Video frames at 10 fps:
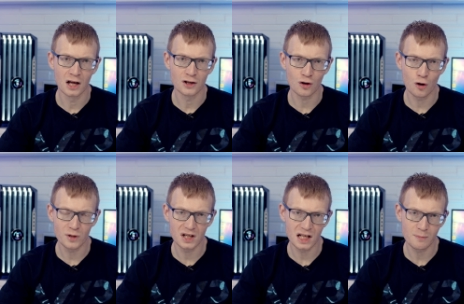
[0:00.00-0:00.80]
So I hope
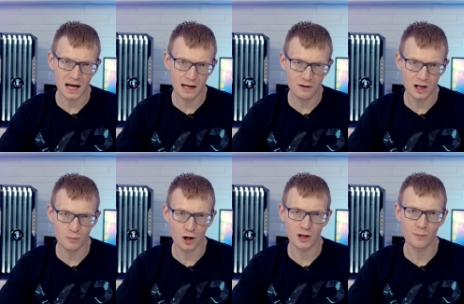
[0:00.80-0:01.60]
to see as many of you as
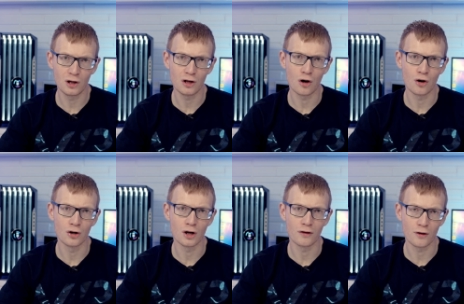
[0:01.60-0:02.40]
possible
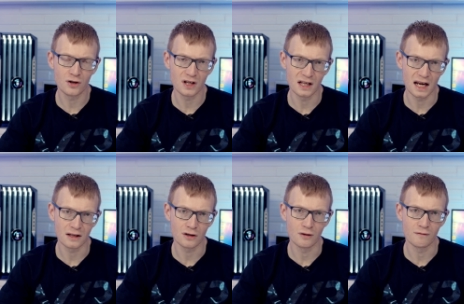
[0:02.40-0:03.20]
on Thursday the
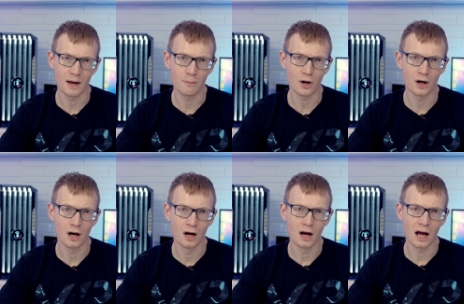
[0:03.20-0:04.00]
9th of
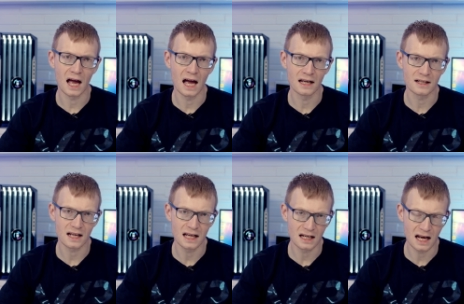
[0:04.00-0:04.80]
November at
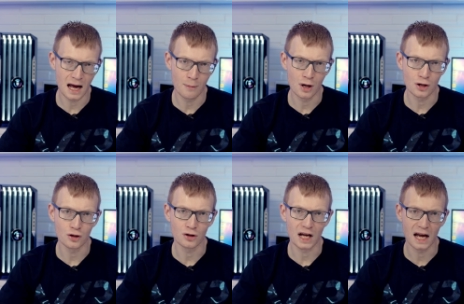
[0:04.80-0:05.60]

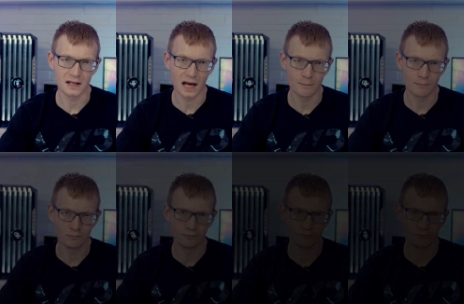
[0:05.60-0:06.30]
8am UK time.